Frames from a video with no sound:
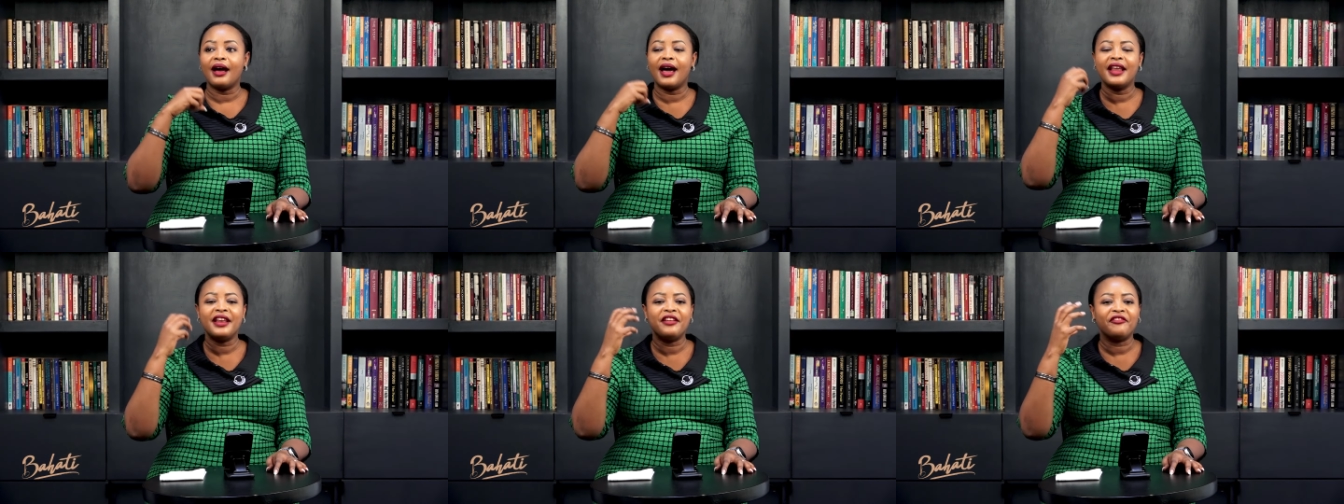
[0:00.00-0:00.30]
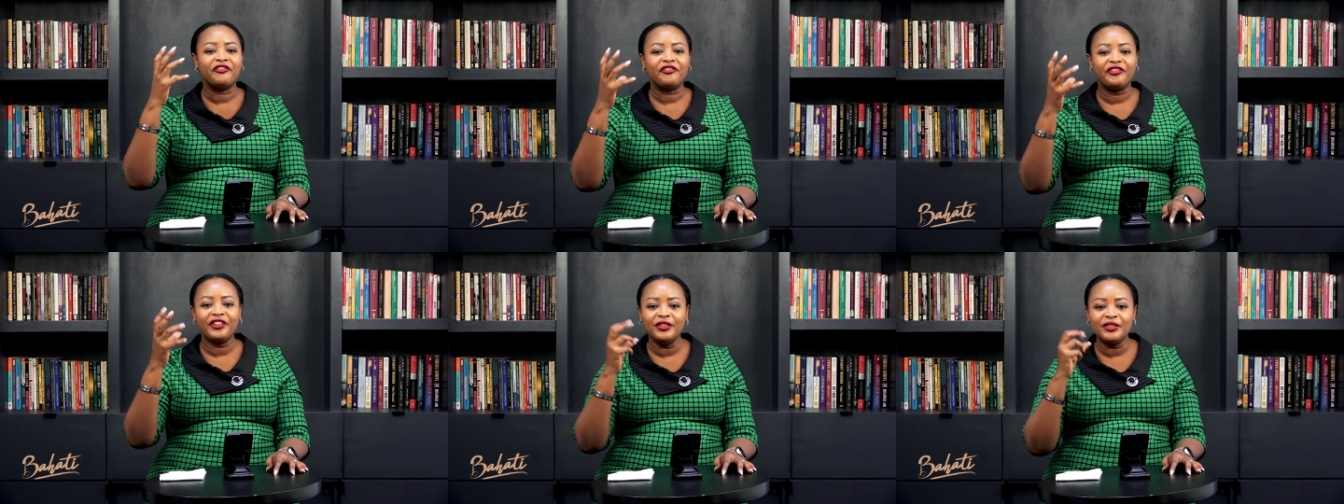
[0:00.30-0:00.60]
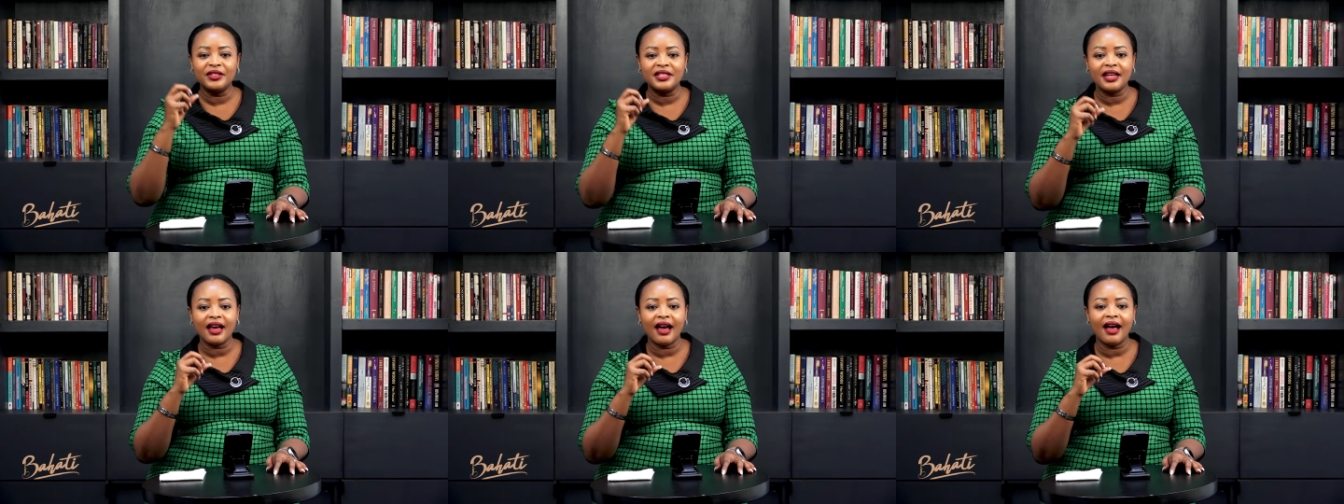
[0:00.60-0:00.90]
had a
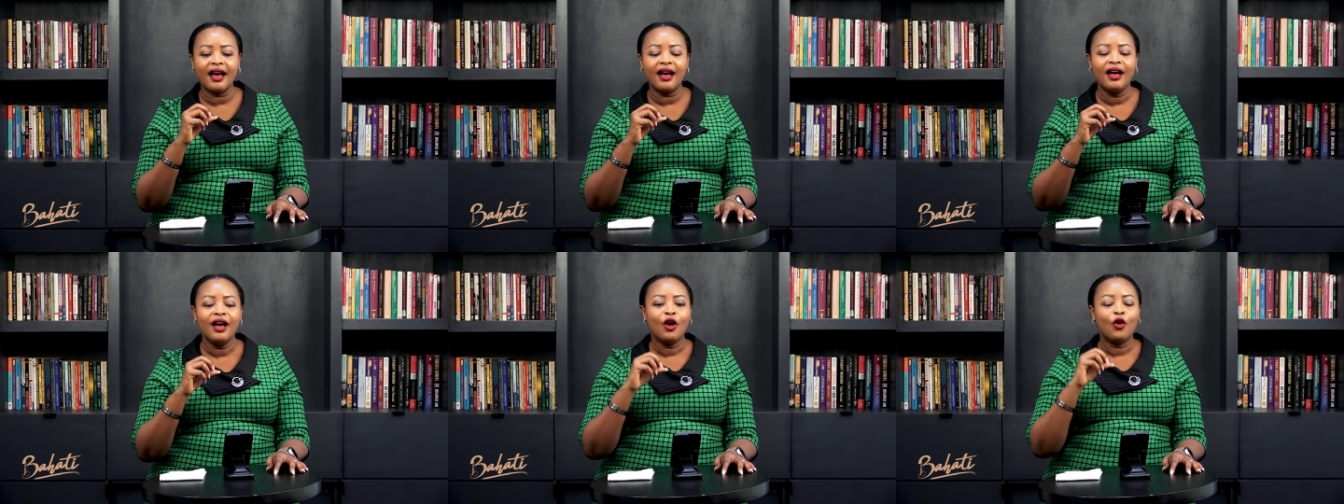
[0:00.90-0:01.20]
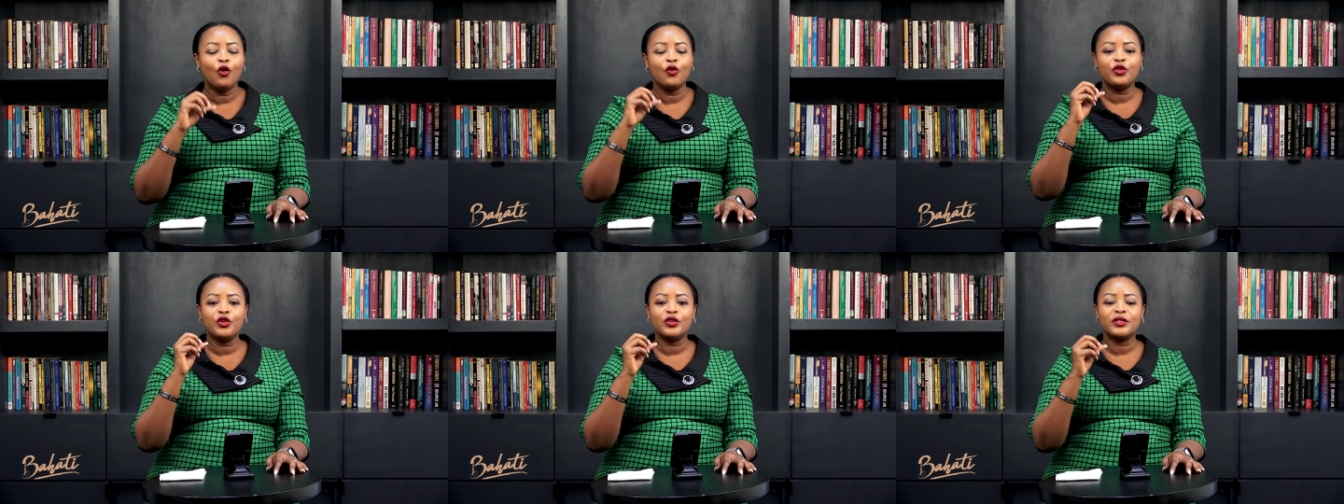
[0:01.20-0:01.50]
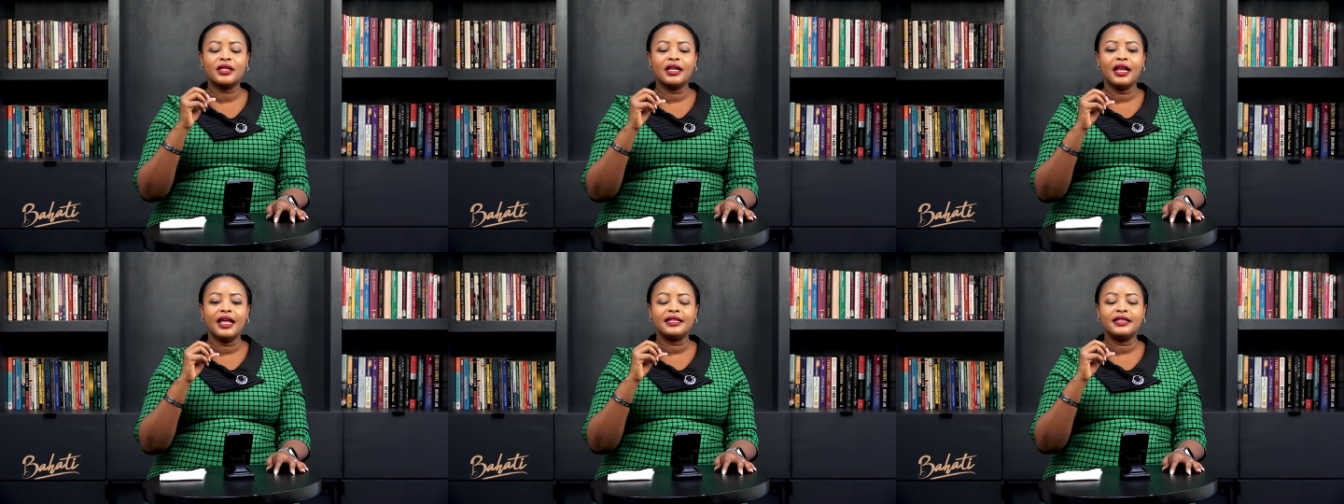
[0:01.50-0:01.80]
filter or
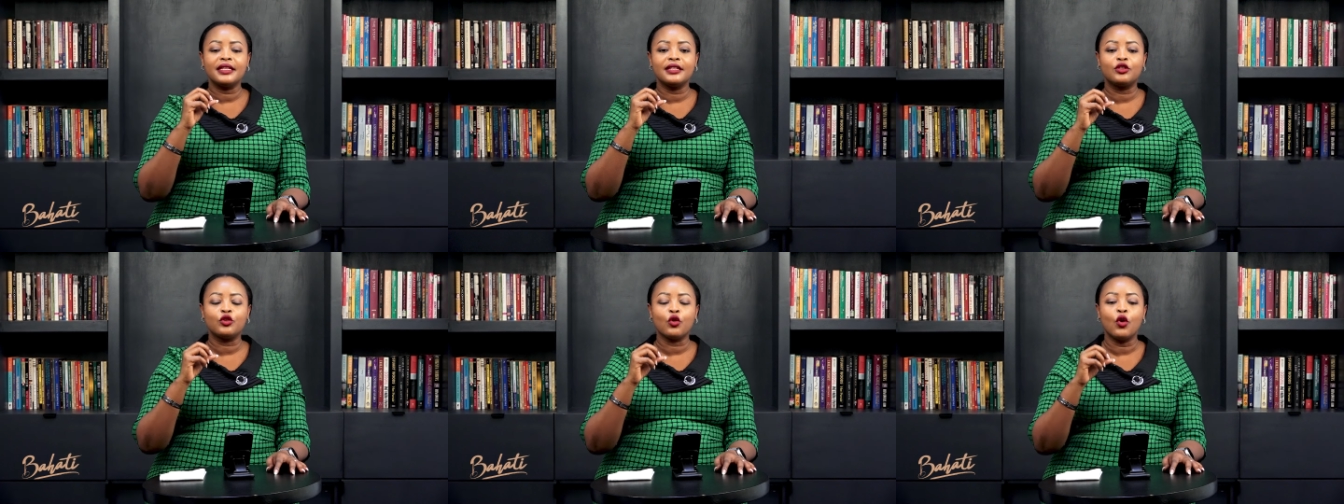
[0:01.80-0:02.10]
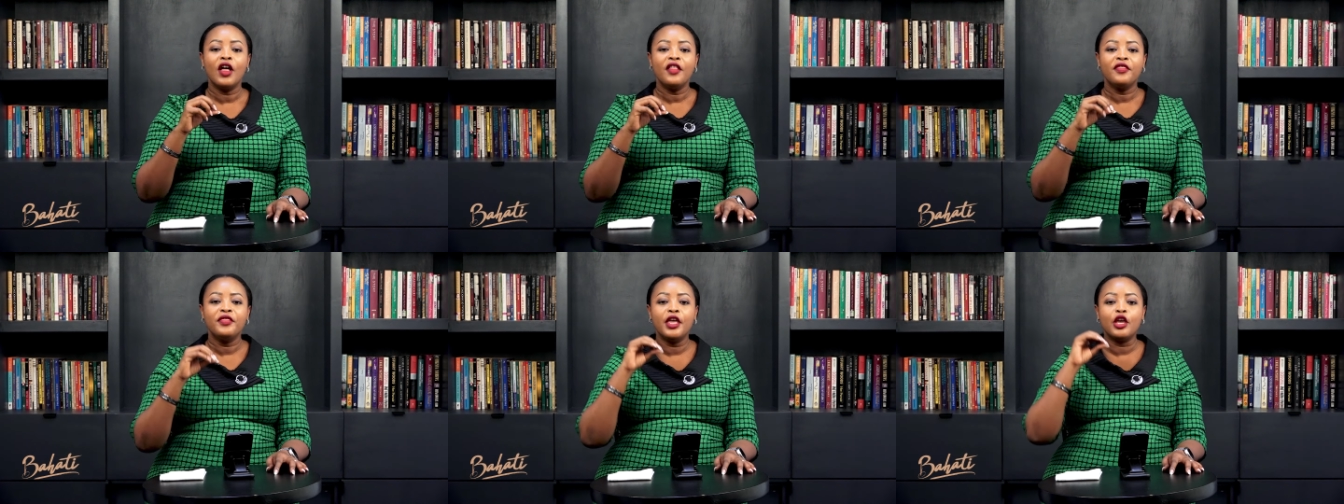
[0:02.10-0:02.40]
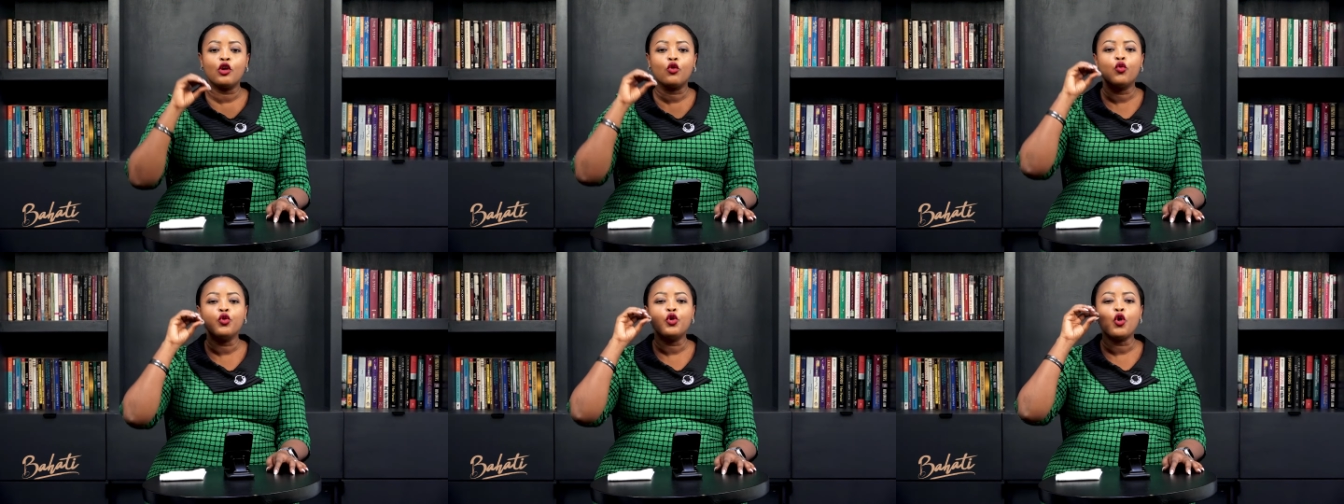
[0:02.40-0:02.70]
those glasses so
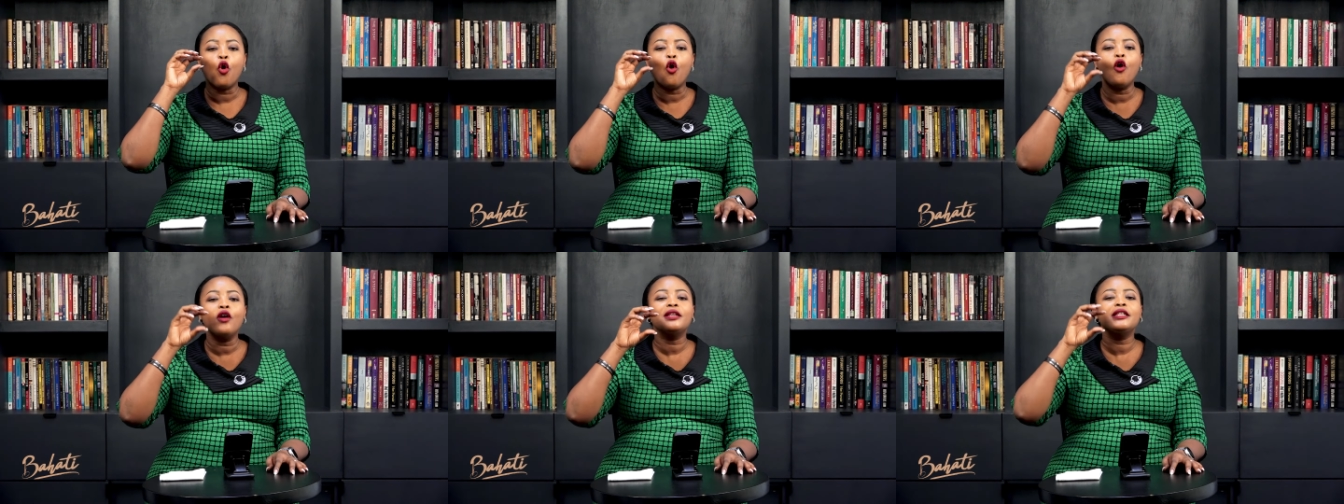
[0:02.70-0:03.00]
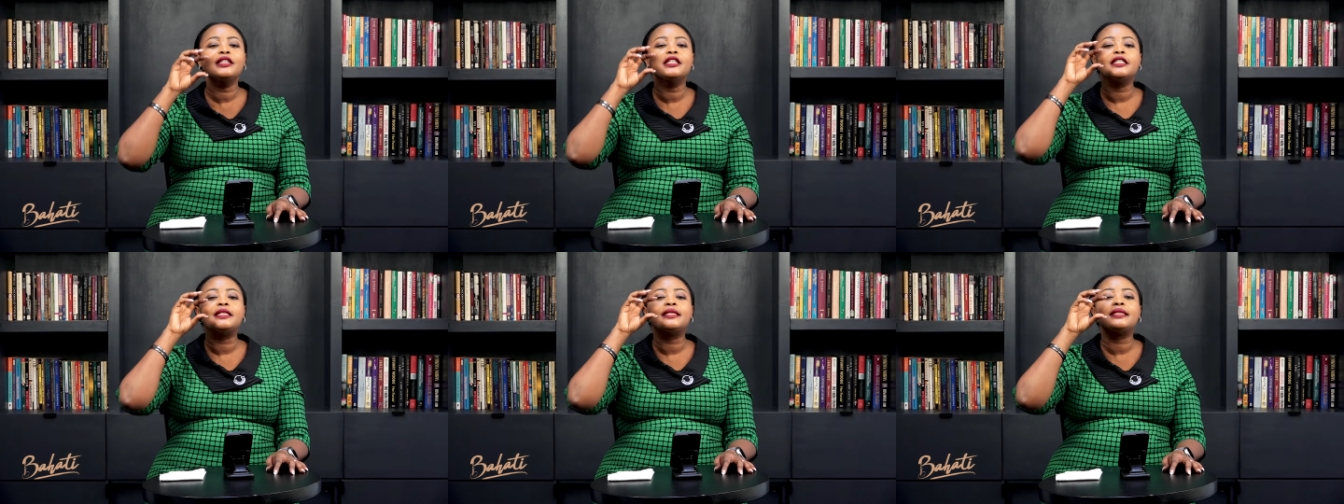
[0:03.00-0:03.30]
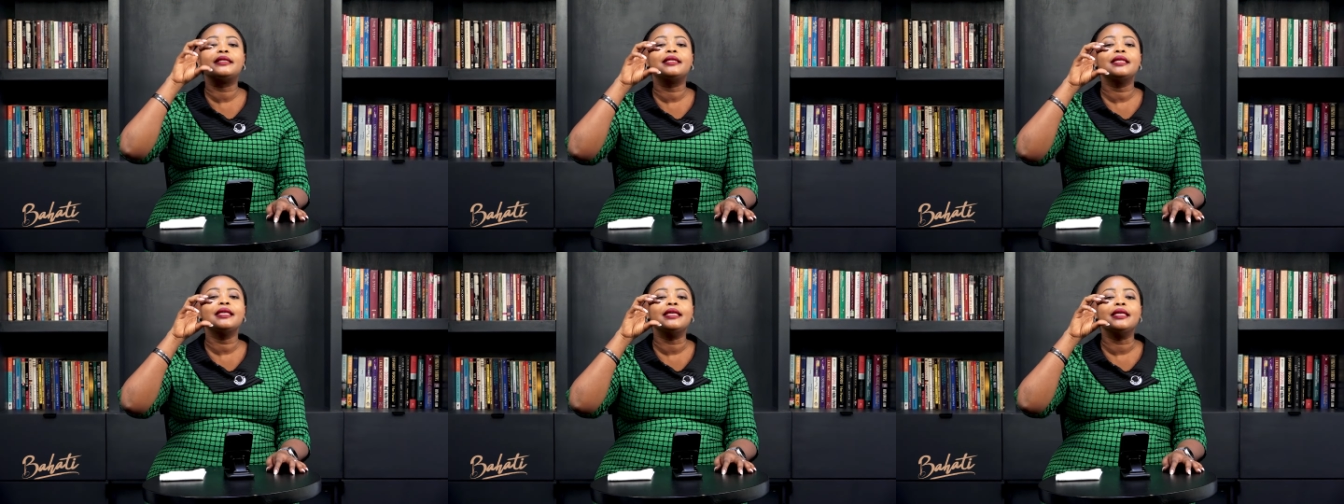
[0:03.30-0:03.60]
they could only
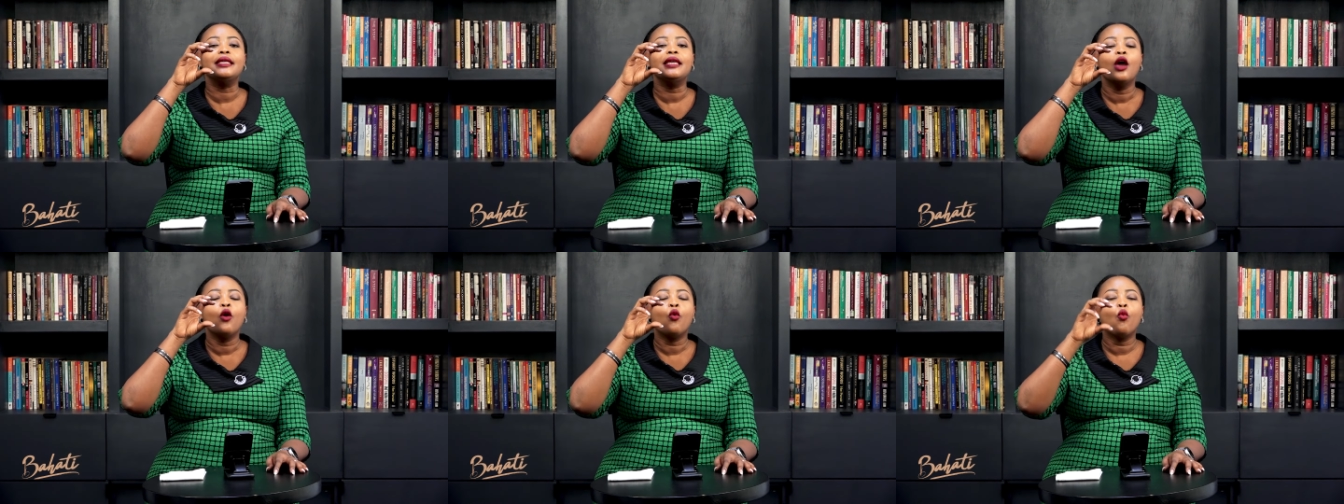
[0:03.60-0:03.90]
see